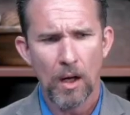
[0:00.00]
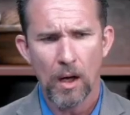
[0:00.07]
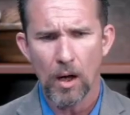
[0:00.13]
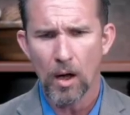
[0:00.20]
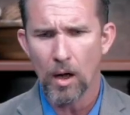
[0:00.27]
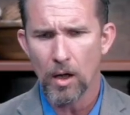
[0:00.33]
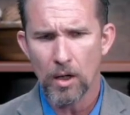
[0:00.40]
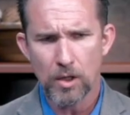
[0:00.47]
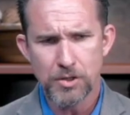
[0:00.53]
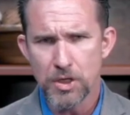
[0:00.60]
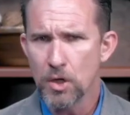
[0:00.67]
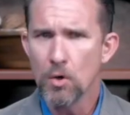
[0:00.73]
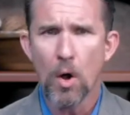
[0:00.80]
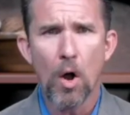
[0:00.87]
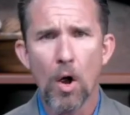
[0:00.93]
uh,
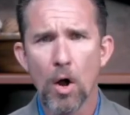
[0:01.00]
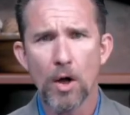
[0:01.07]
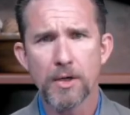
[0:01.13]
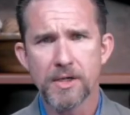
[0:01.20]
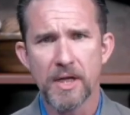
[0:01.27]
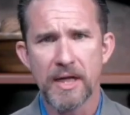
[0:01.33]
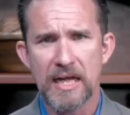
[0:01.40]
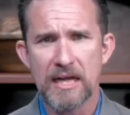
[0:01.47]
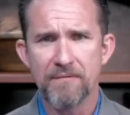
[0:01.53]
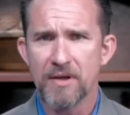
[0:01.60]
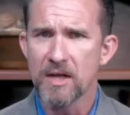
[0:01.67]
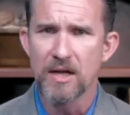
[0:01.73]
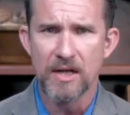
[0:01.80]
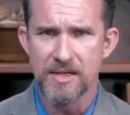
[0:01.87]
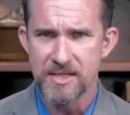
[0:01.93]
too hard to
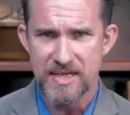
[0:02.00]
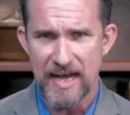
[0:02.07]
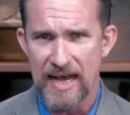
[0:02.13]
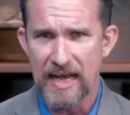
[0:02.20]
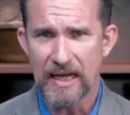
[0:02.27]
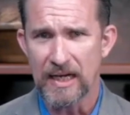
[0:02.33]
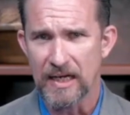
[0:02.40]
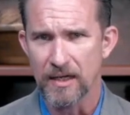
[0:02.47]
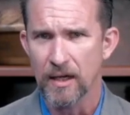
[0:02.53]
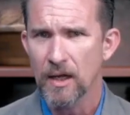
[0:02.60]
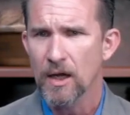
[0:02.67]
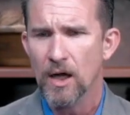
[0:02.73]
even contain.